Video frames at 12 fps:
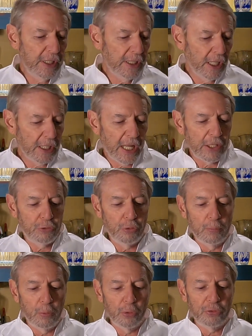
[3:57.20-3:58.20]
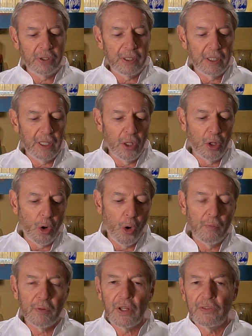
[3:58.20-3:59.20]
the uh, katsuobushi uh,
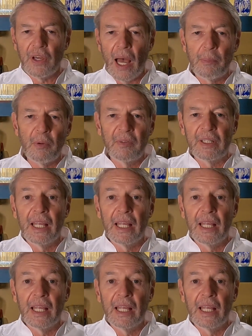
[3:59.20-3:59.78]
over the top of